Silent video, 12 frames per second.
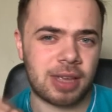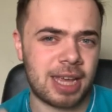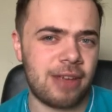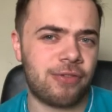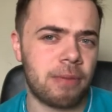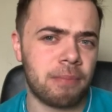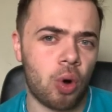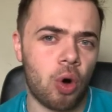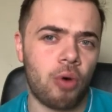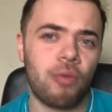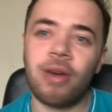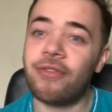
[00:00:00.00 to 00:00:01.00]
Kiefer
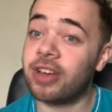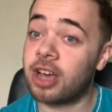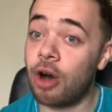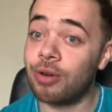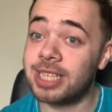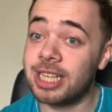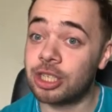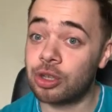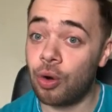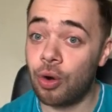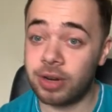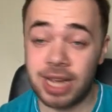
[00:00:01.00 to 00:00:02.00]
Moore, with the goals he
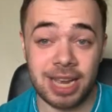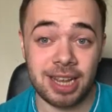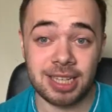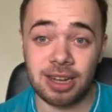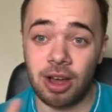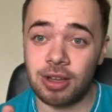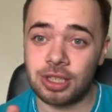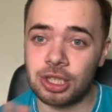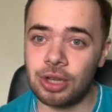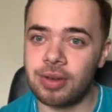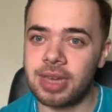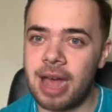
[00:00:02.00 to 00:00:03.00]
scored in his last
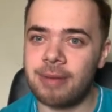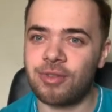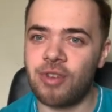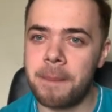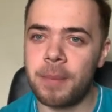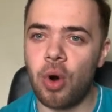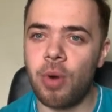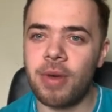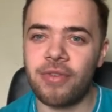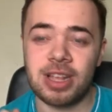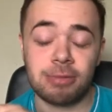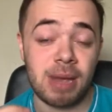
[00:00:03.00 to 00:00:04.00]
2 games for
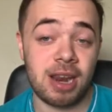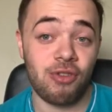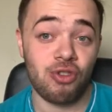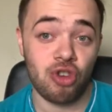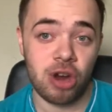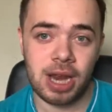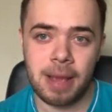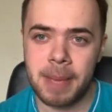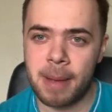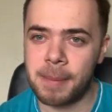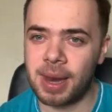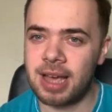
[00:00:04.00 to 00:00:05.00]
Bournemouth, has been a really
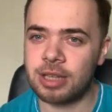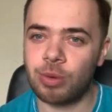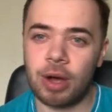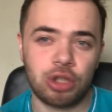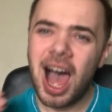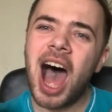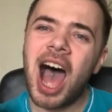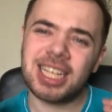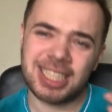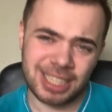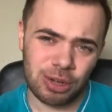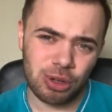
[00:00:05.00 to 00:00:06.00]
big player as well. I
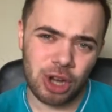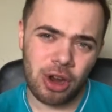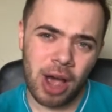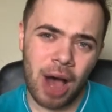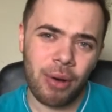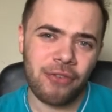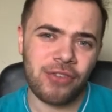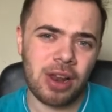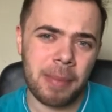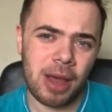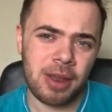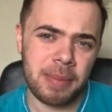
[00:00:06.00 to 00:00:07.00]
still don't know how I feel
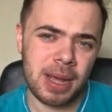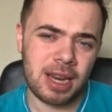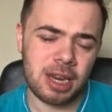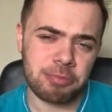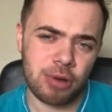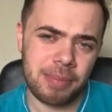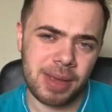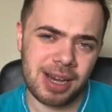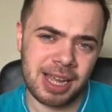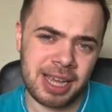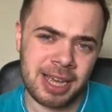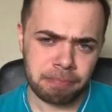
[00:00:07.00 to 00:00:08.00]
about them being in the Premier
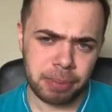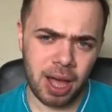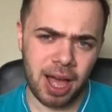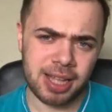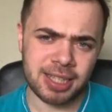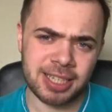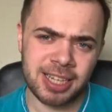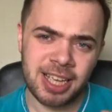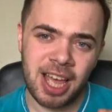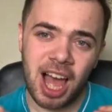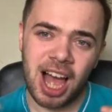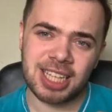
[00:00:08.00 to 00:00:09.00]
League, but
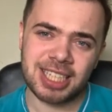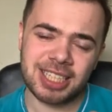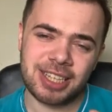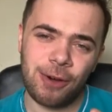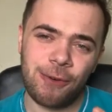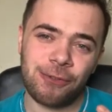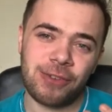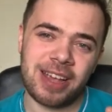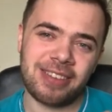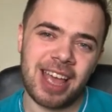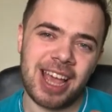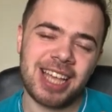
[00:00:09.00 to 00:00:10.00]
I still
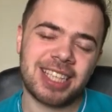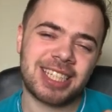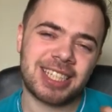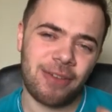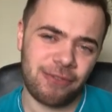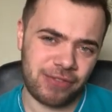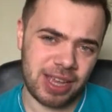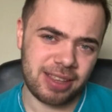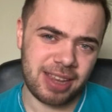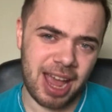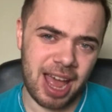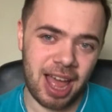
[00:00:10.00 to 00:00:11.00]
think there is something
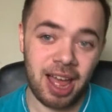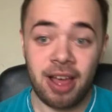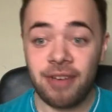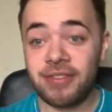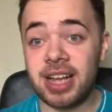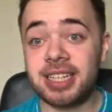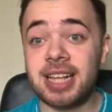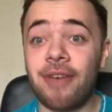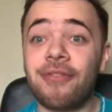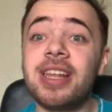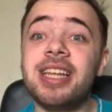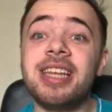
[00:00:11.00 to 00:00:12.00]
there. They
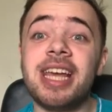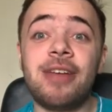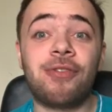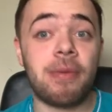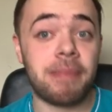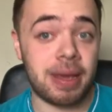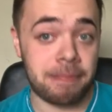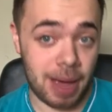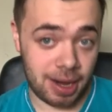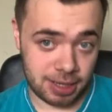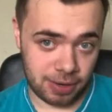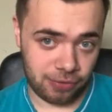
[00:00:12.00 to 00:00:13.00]
definitely need, for me,
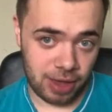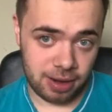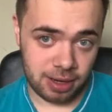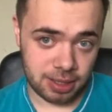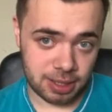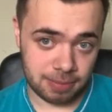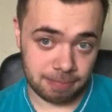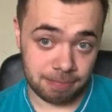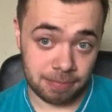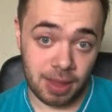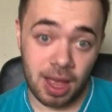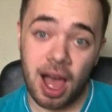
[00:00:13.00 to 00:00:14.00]
better defenders.
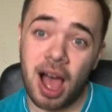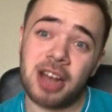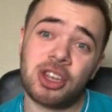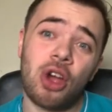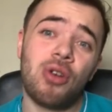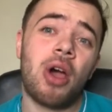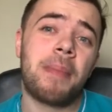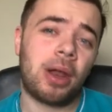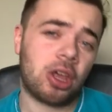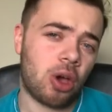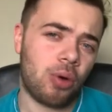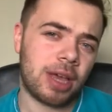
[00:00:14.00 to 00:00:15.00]
I don't know about
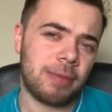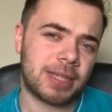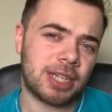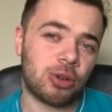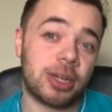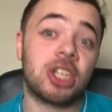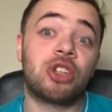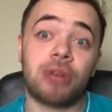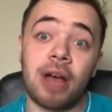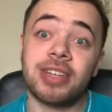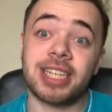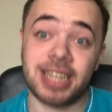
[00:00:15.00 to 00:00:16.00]
the goalkeeper situation.
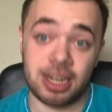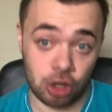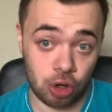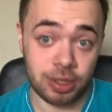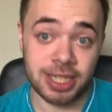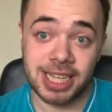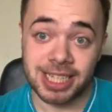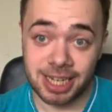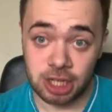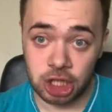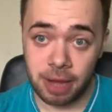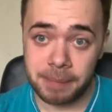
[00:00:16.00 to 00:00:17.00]
Travers has had a good season in
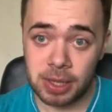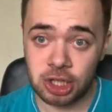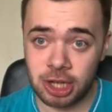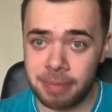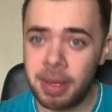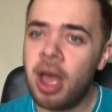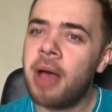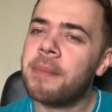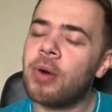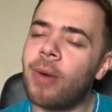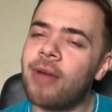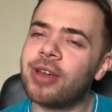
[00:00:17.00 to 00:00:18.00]
the Championship,
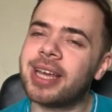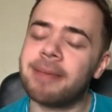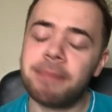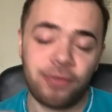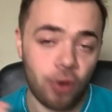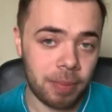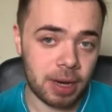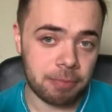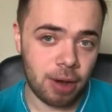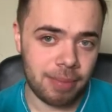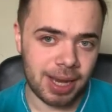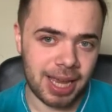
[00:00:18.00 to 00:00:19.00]
but whether he can perform in the
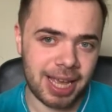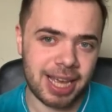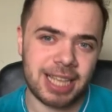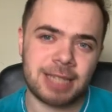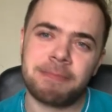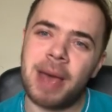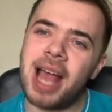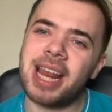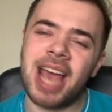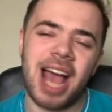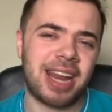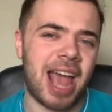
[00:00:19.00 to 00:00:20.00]
Premier League, he's barely
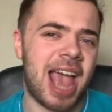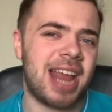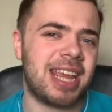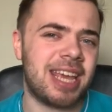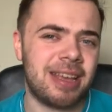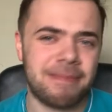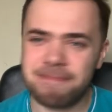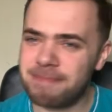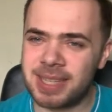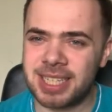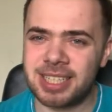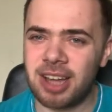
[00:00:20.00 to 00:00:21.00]
had any
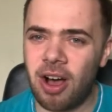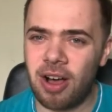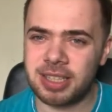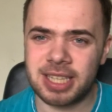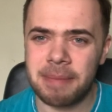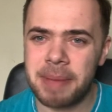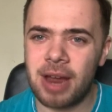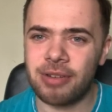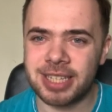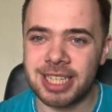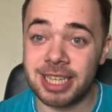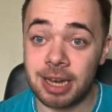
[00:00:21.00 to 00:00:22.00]
starts and
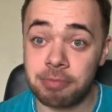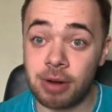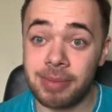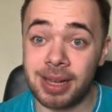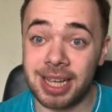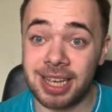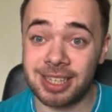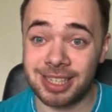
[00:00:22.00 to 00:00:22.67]
appearances in the Premier League.